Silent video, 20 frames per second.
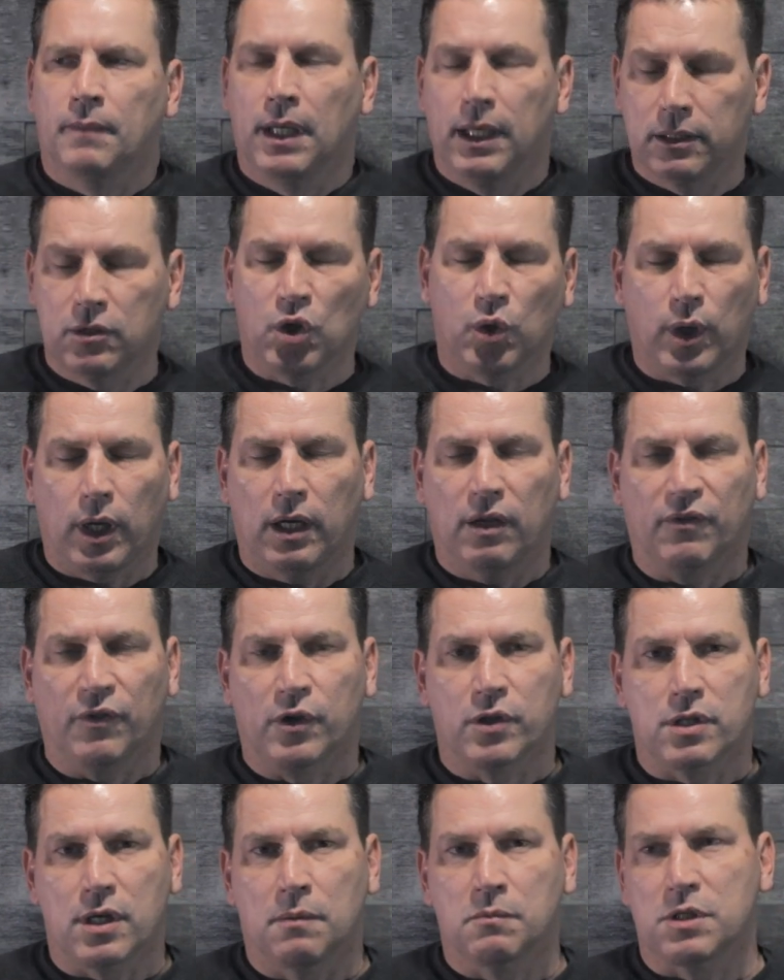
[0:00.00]
It's okay for
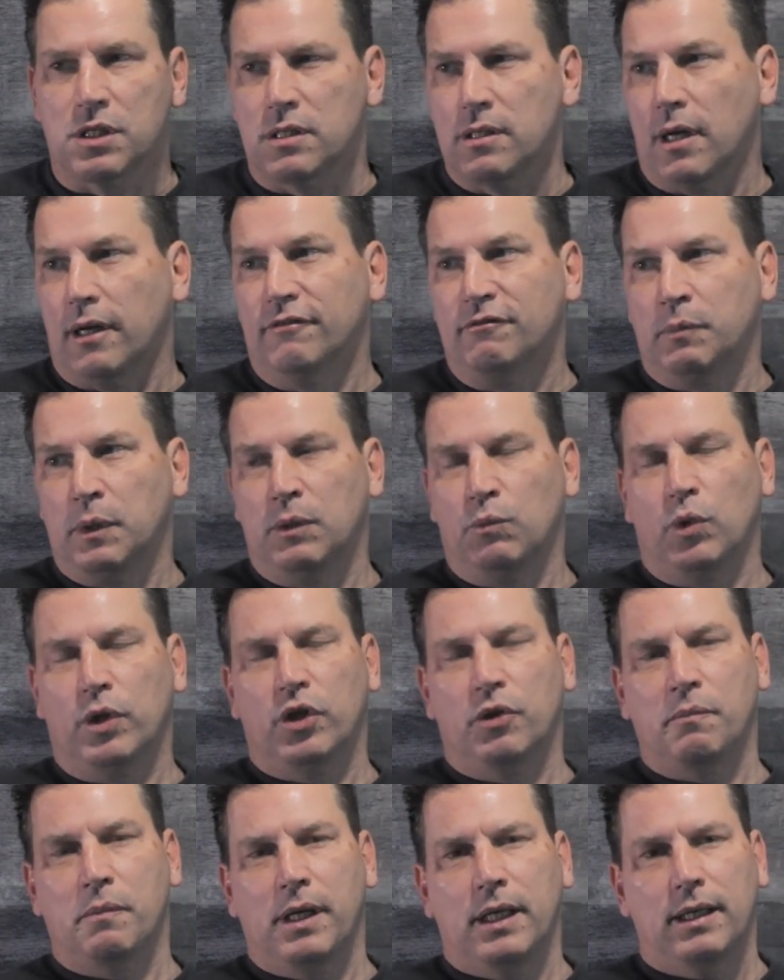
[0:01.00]
some stuff, but when
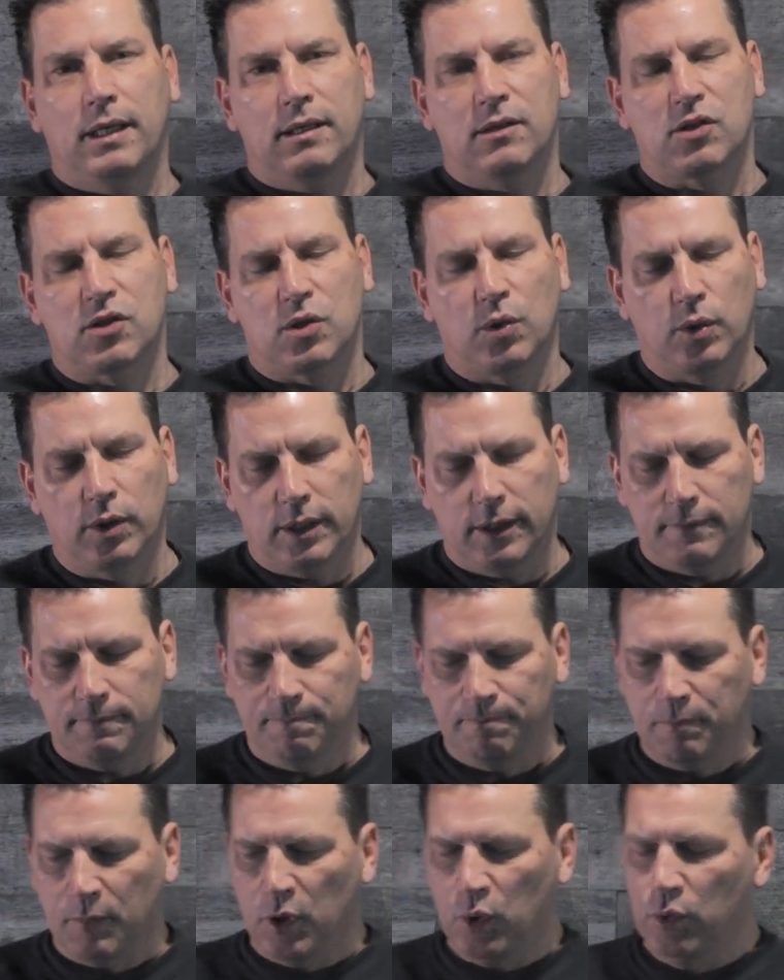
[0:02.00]
you're making soda,
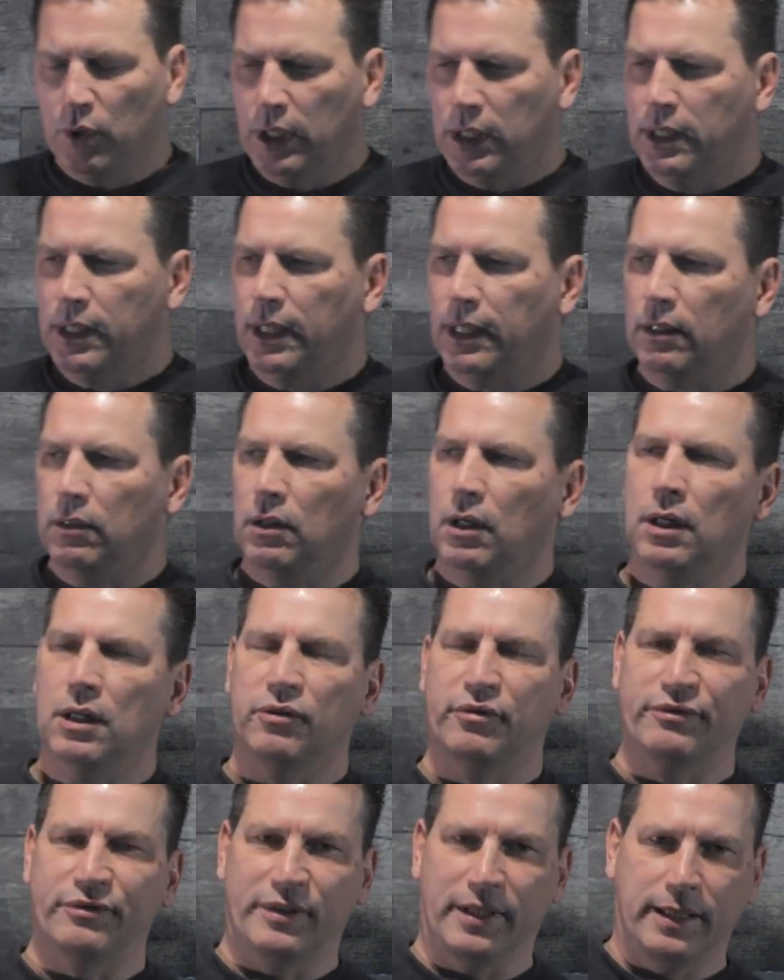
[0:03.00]
you need to get a lot
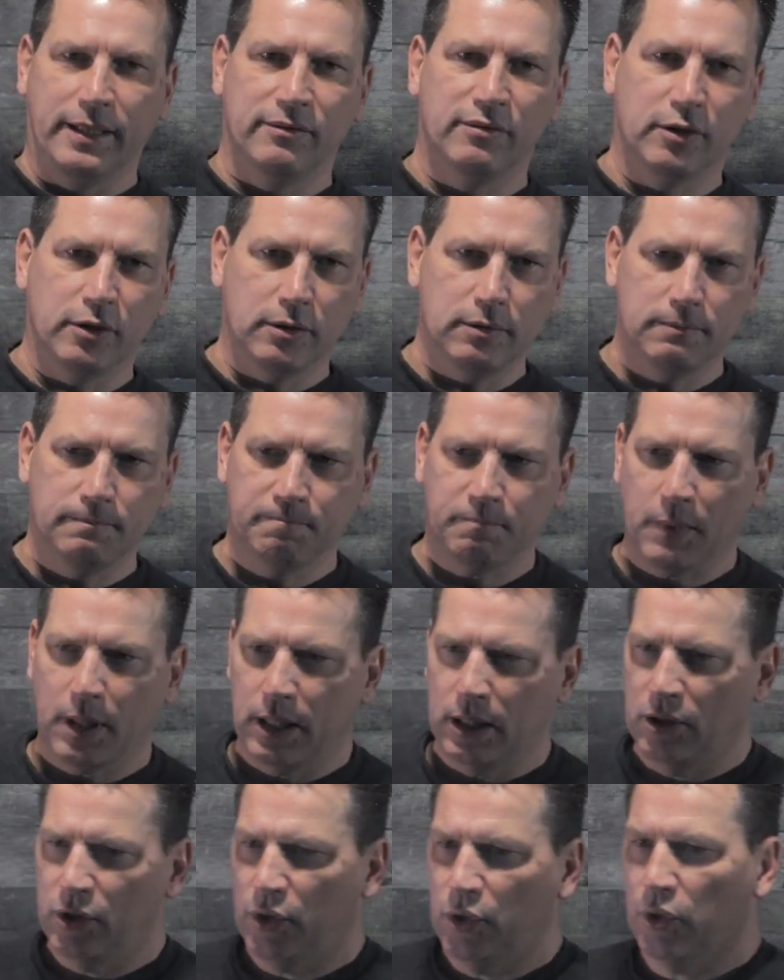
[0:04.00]
of flavor
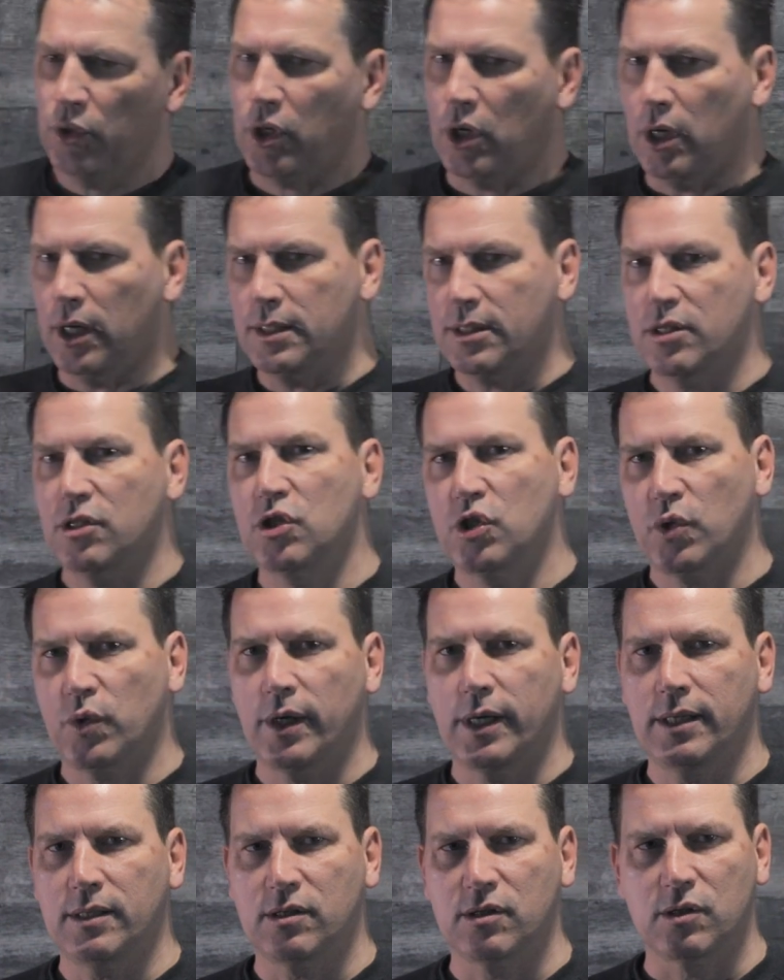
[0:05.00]
into your
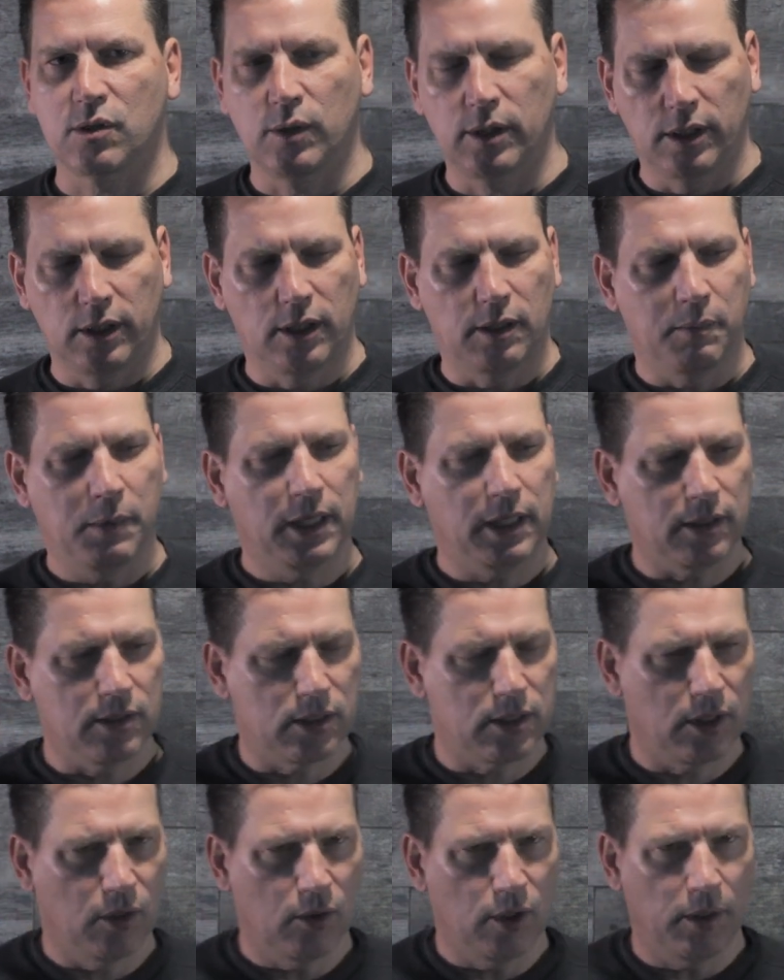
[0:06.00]
concentrates so that you can make a
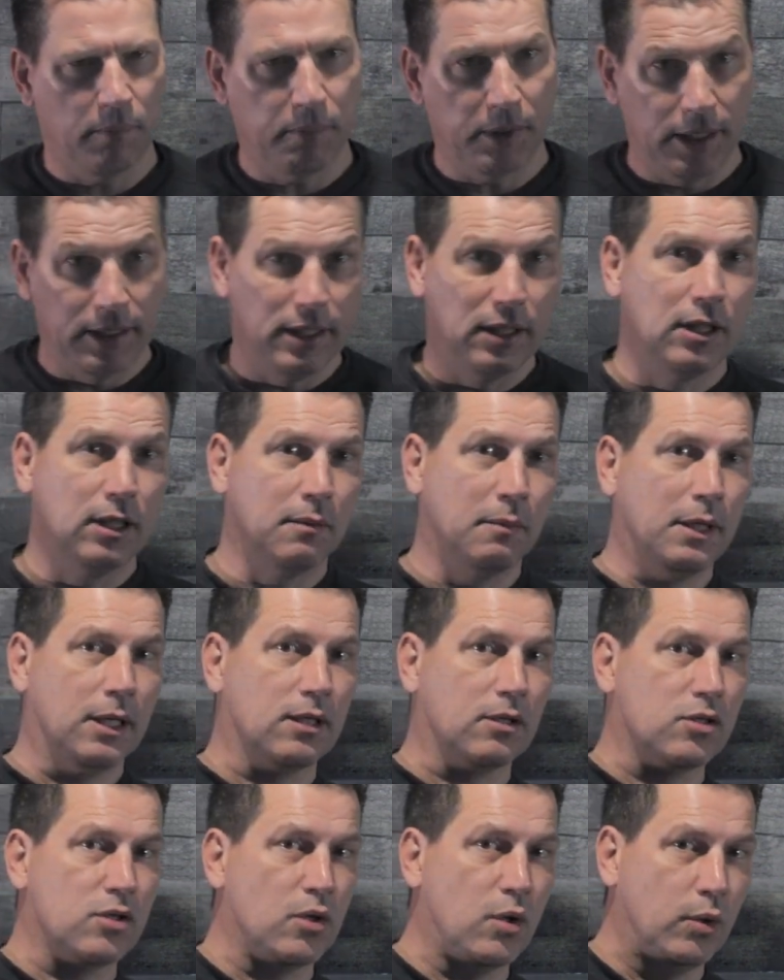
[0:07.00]
syrup and then you can make
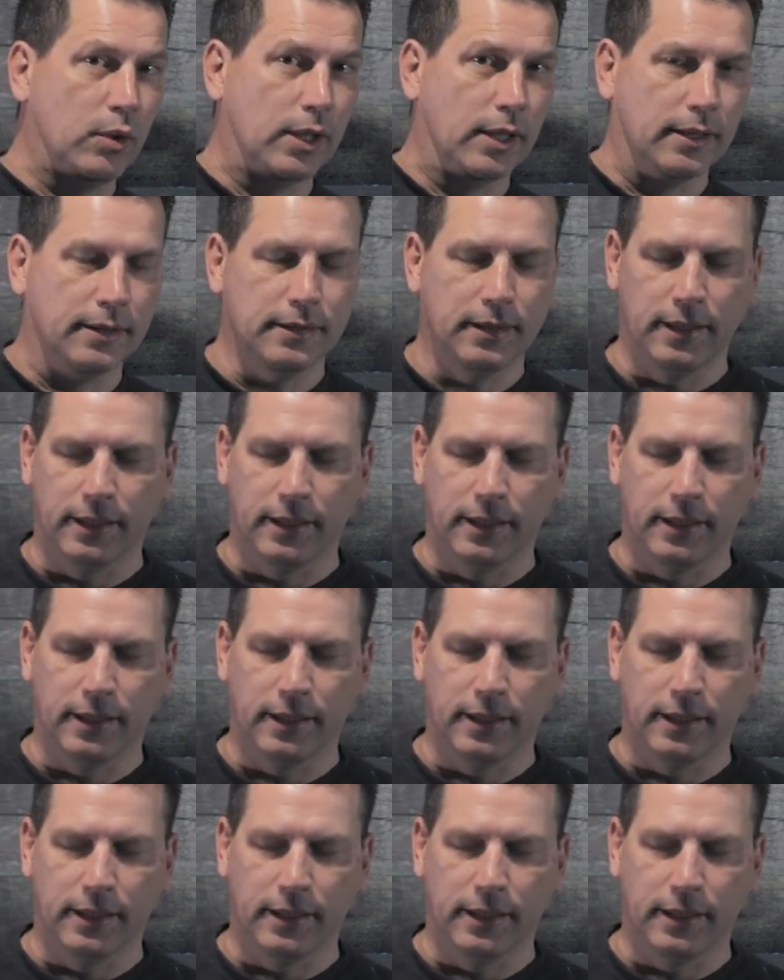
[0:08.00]
a soda.